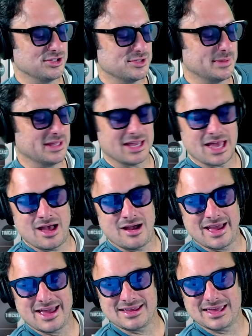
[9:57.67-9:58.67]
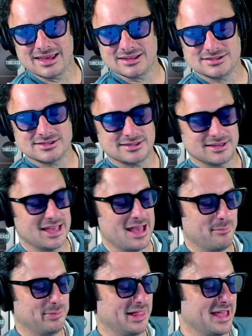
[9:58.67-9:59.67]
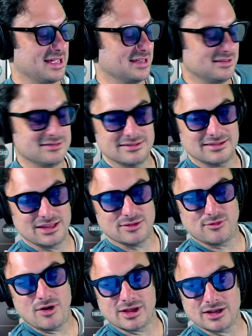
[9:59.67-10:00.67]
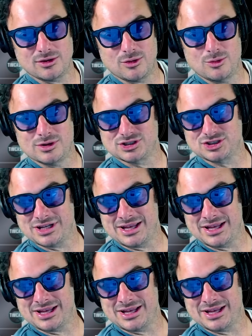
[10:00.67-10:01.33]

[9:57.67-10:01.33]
I'll just be like, oh, hey, kids. Yeah, Blade. He's f***ing cool as